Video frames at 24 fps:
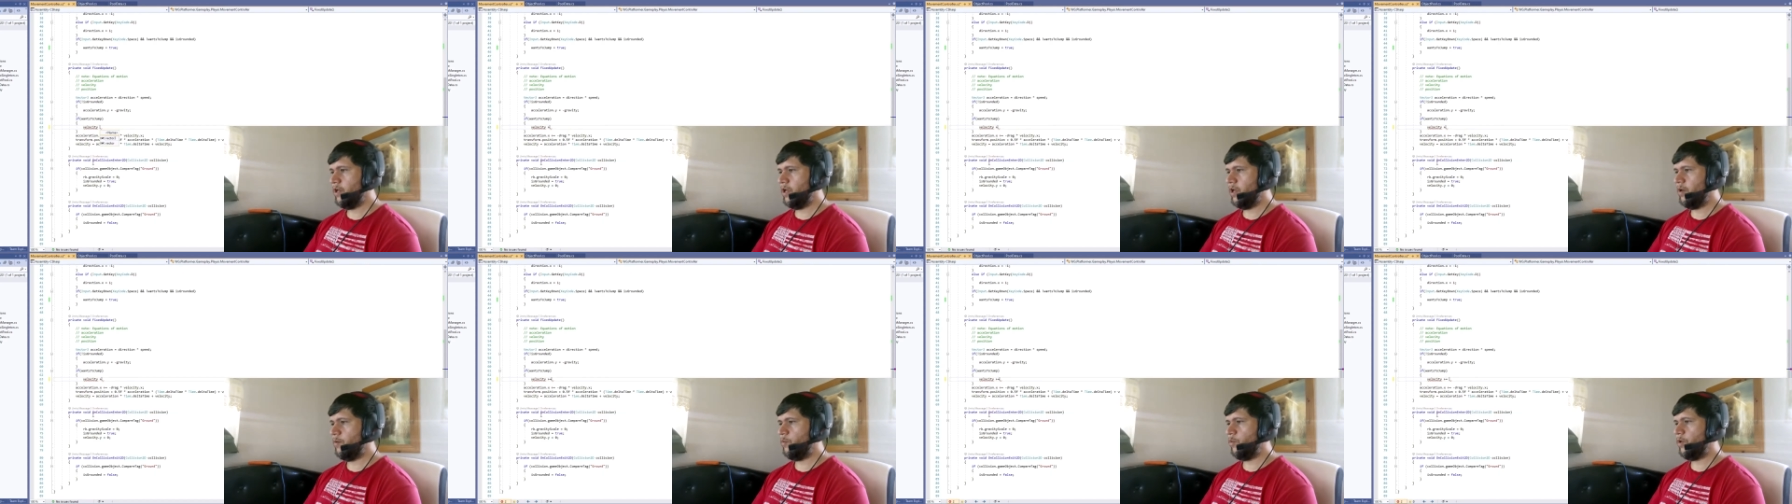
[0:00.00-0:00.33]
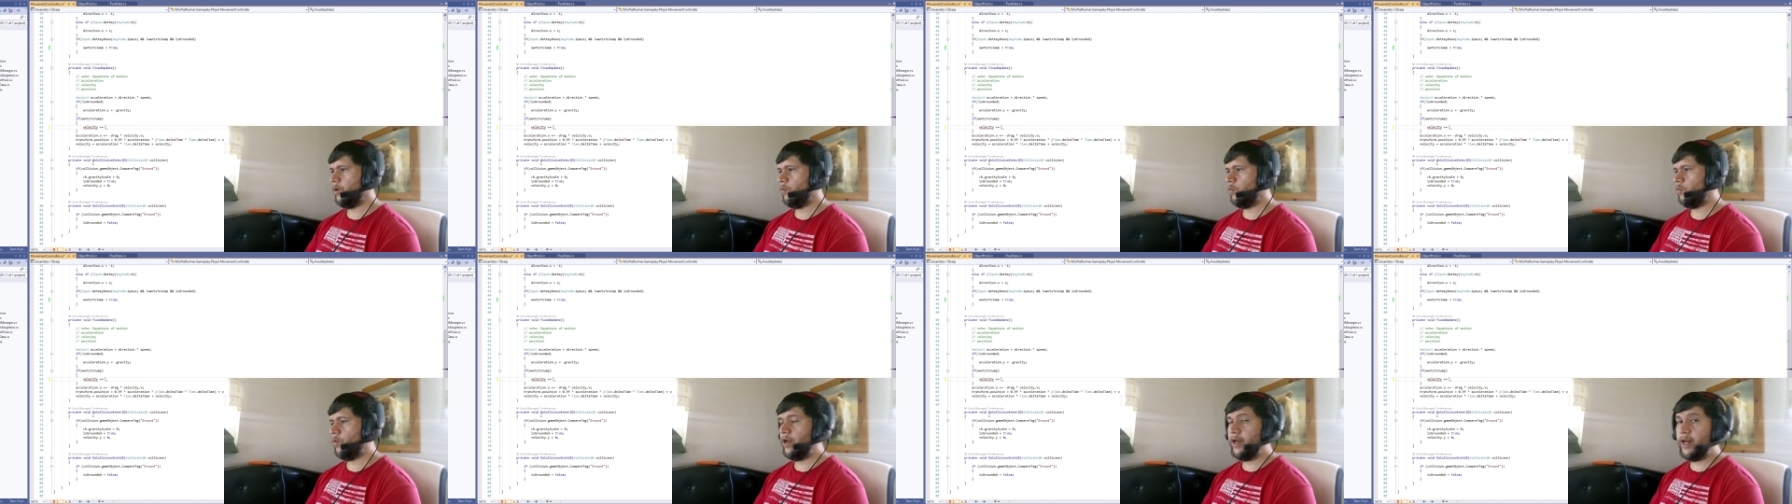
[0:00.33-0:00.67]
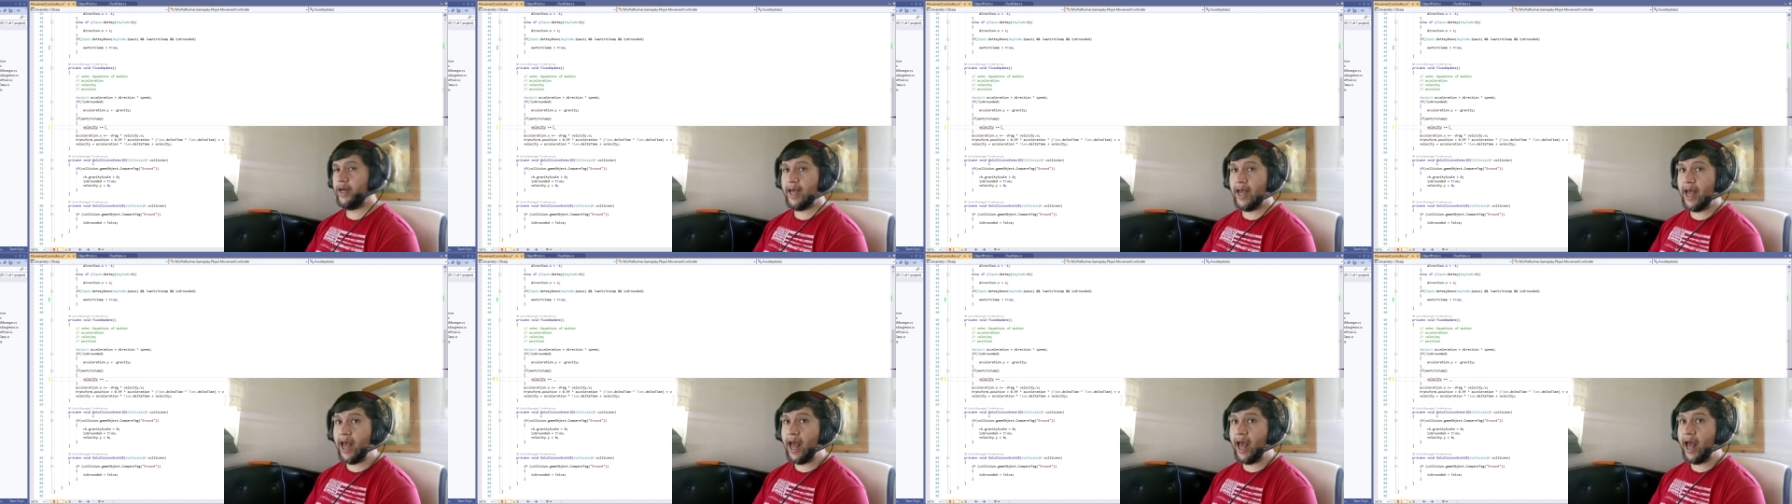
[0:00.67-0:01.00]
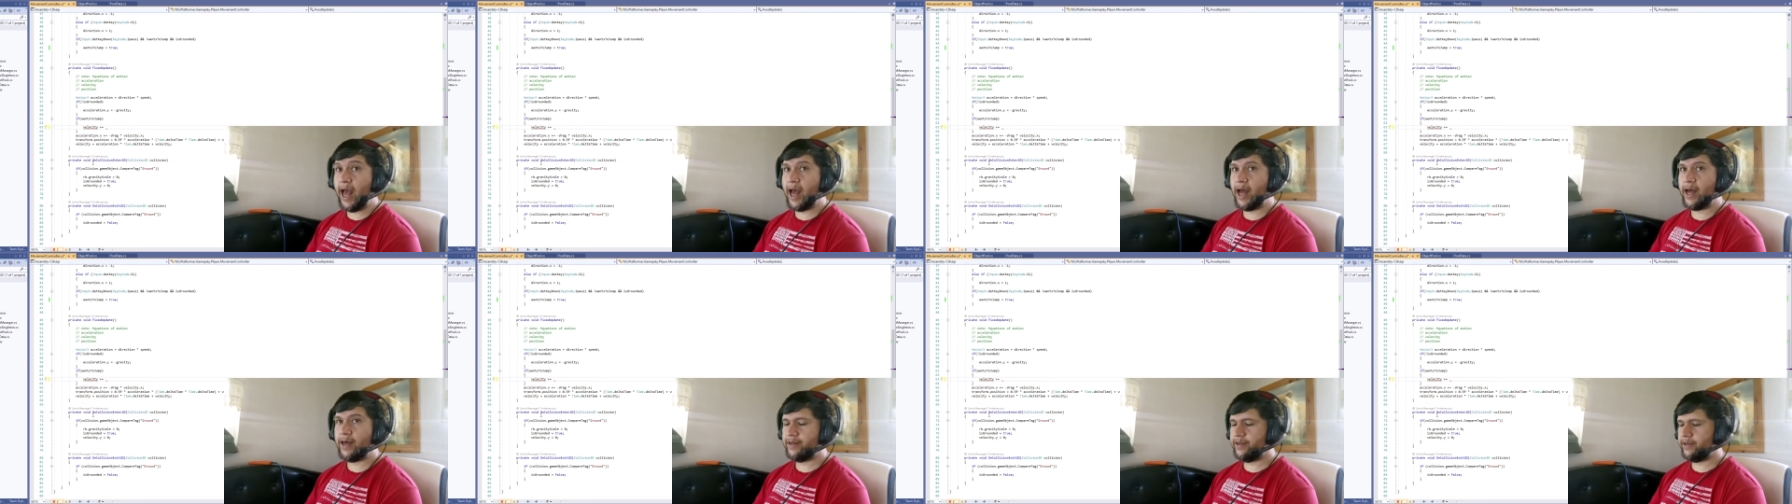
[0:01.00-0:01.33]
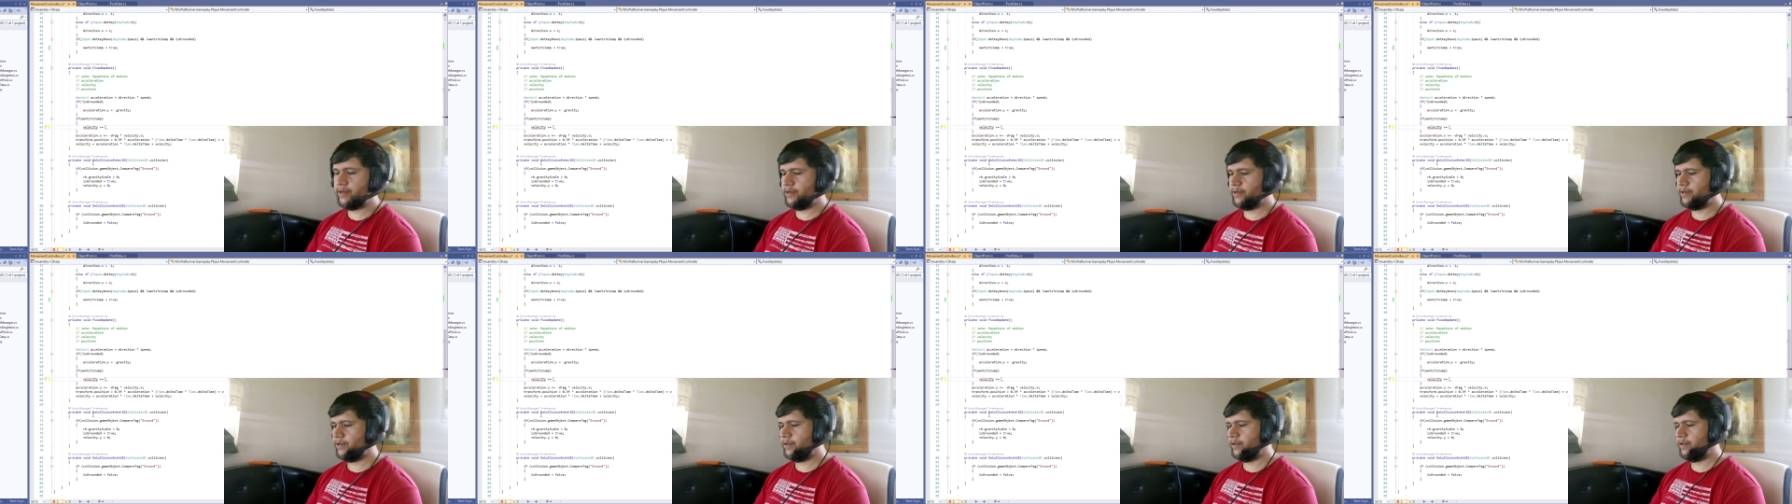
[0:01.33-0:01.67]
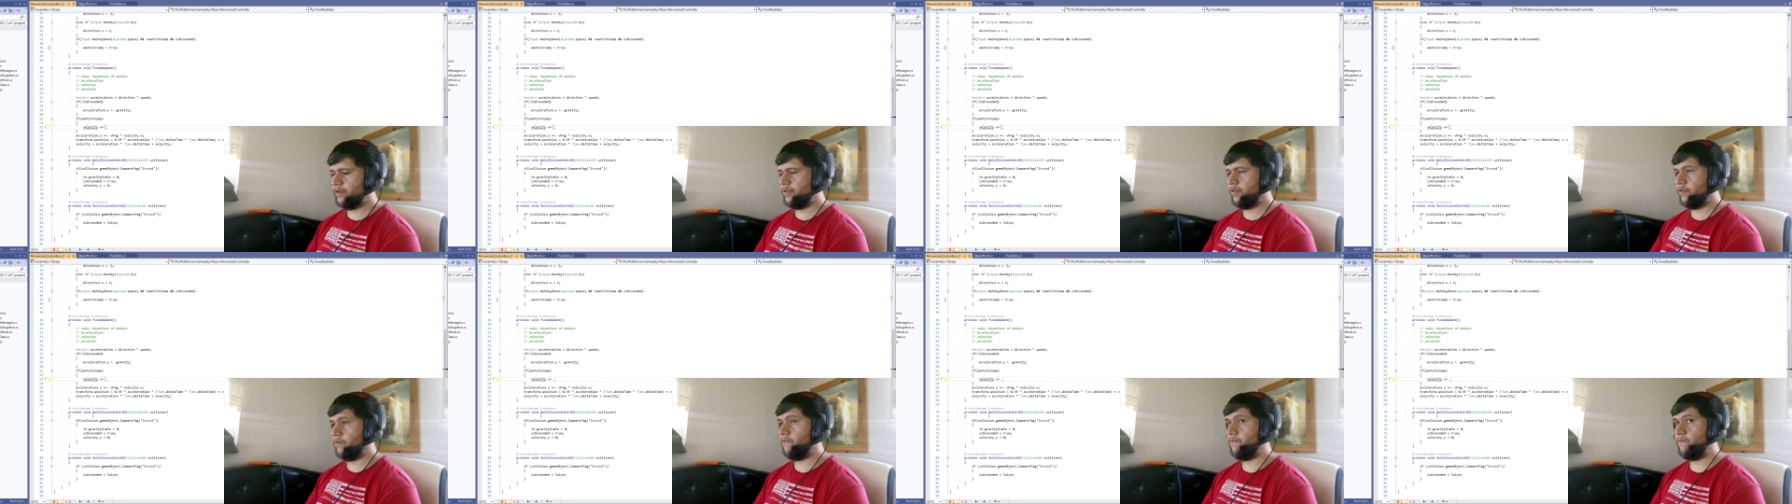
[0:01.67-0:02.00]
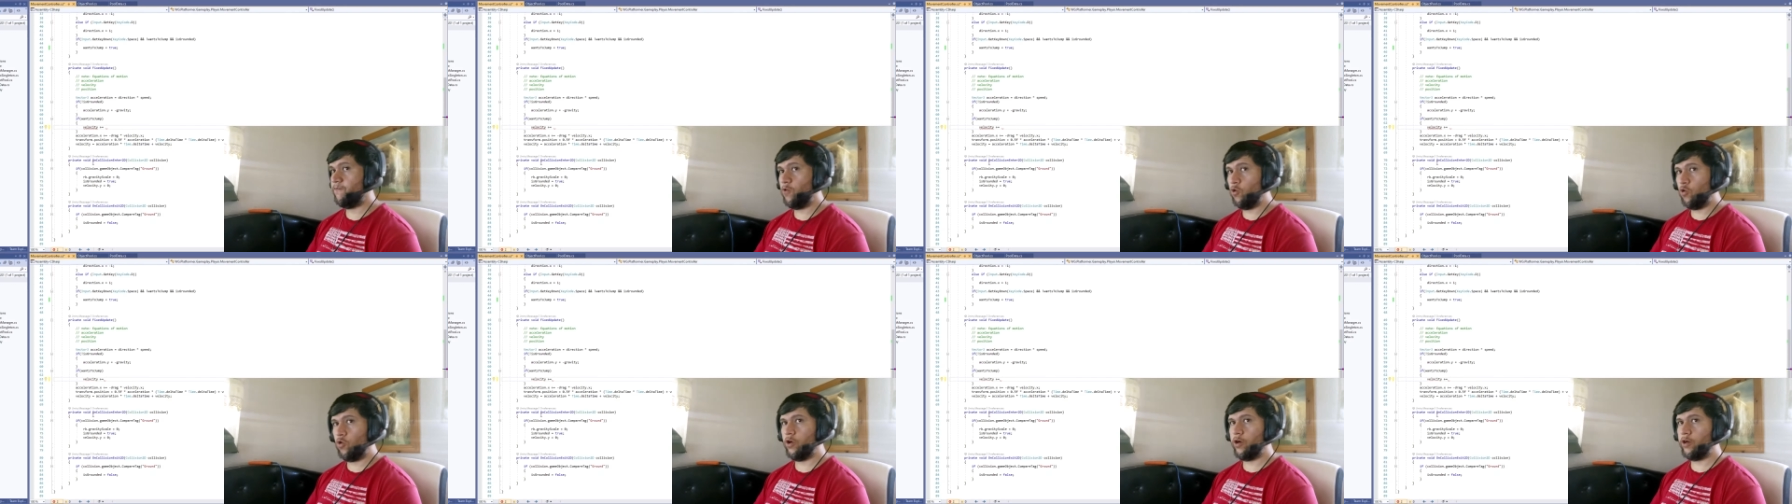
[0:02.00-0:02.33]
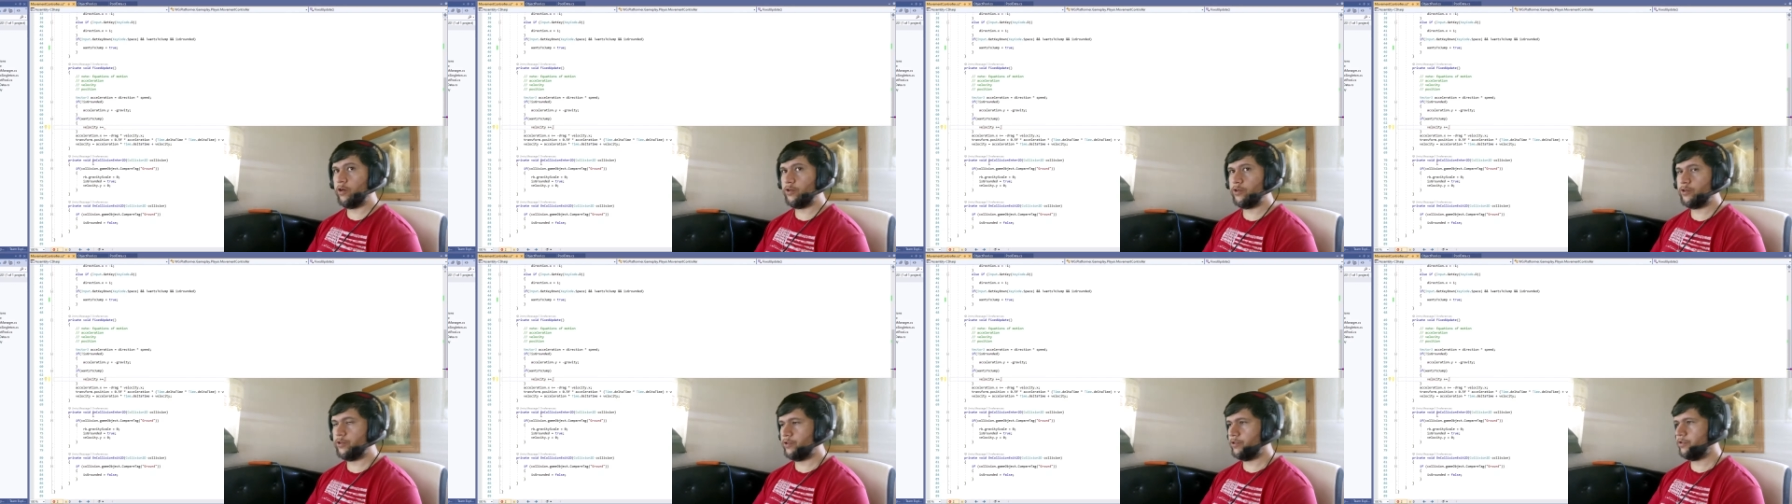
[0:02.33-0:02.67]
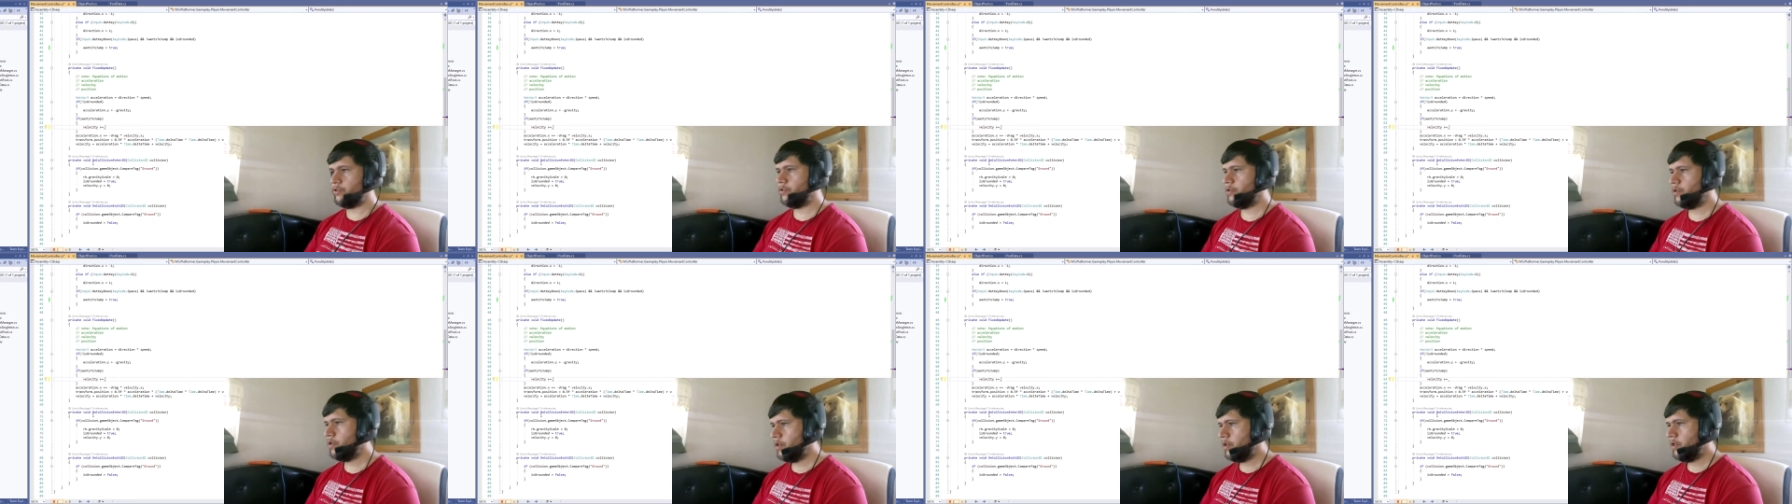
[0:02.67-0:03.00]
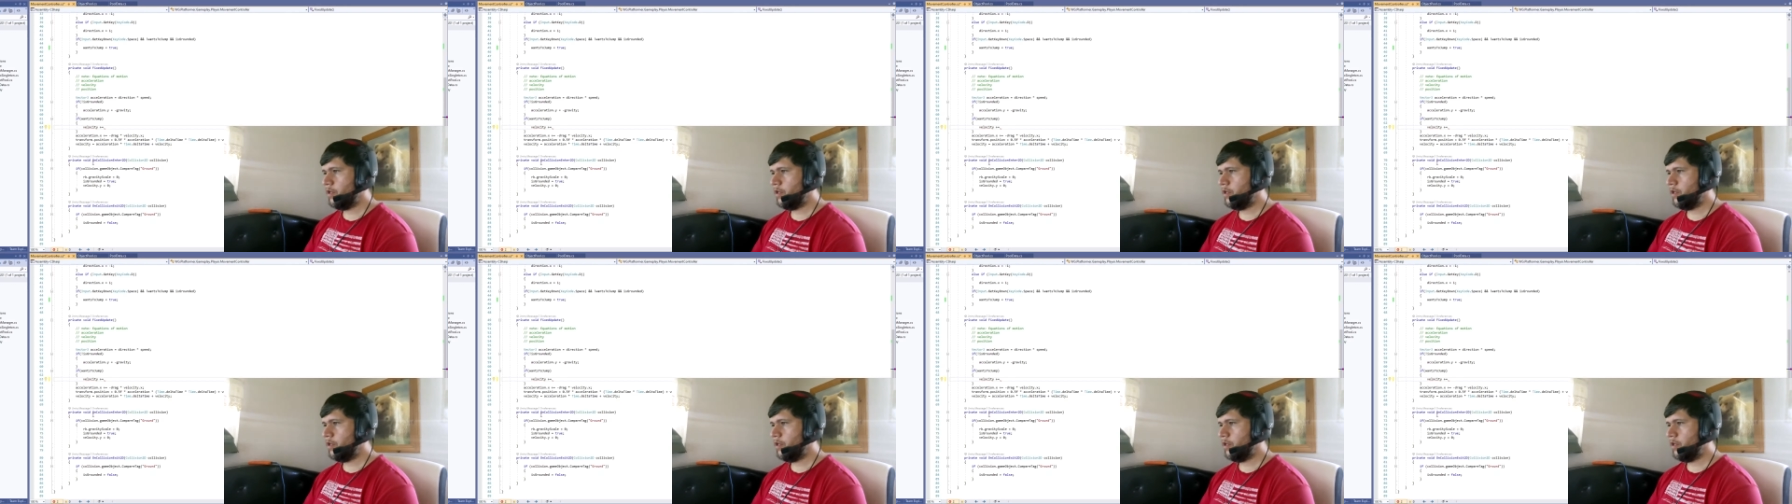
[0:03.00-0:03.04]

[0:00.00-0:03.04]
and we want to add the force